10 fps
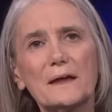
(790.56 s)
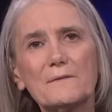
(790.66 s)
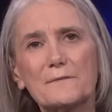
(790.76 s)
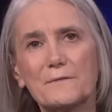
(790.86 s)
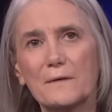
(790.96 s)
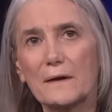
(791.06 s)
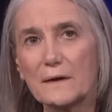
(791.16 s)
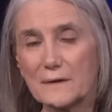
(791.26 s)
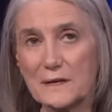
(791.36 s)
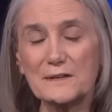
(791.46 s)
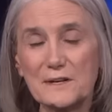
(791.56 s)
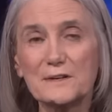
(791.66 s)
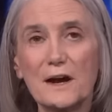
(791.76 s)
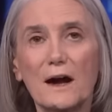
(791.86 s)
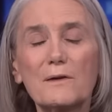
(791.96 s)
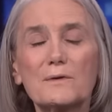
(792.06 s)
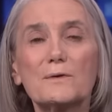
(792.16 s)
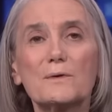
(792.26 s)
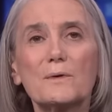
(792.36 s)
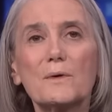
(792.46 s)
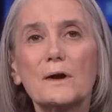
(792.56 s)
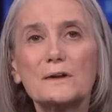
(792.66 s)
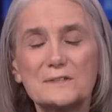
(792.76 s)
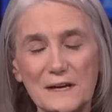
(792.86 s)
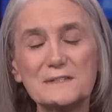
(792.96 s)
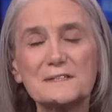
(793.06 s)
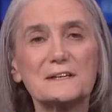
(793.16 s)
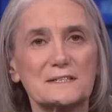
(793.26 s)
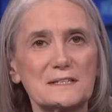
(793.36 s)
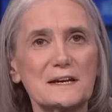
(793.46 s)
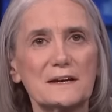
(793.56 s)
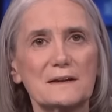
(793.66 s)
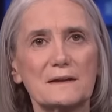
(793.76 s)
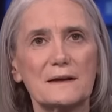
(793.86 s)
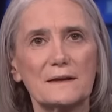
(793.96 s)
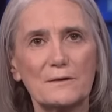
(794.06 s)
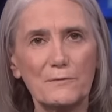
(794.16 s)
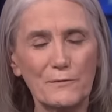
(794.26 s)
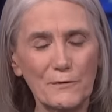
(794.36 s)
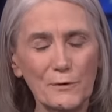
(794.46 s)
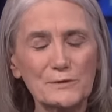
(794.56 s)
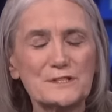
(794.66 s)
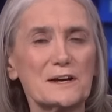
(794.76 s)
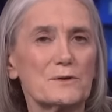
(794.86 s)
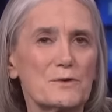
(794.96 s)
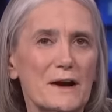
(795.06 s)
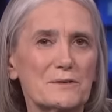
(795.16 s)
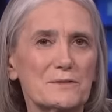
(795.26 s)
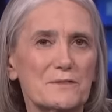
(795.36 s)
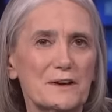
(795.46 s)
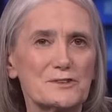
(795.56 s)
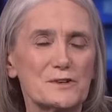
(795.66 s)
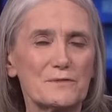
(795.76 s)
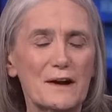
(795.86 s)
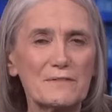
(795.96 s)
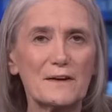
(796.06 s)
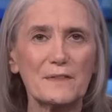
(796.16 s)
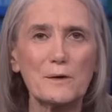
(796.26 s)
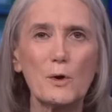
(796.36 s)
if Netanyahu does succeed in a full-scale ground invasion of Rafah, they